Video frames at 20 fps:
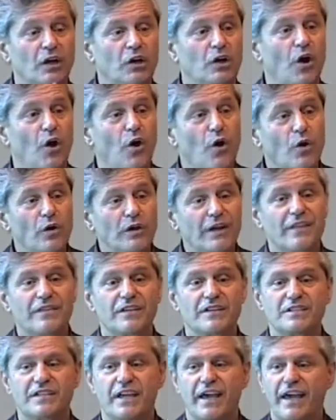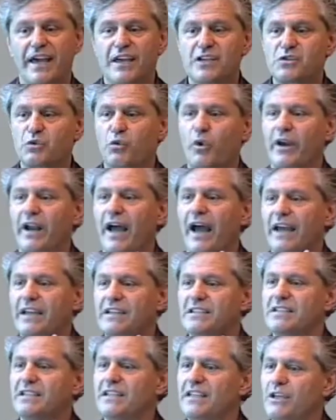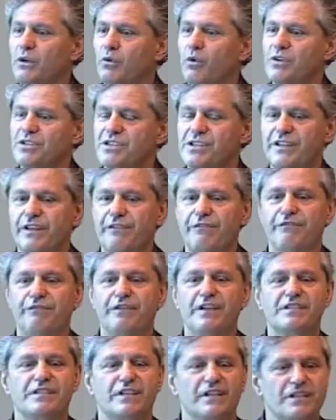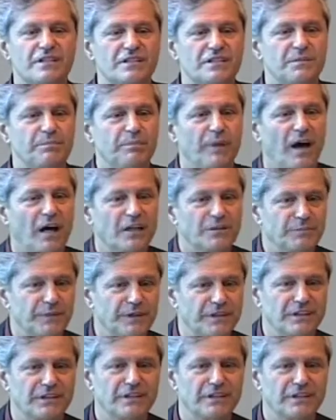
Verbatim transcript: Gone are the days when I T was in the physics department,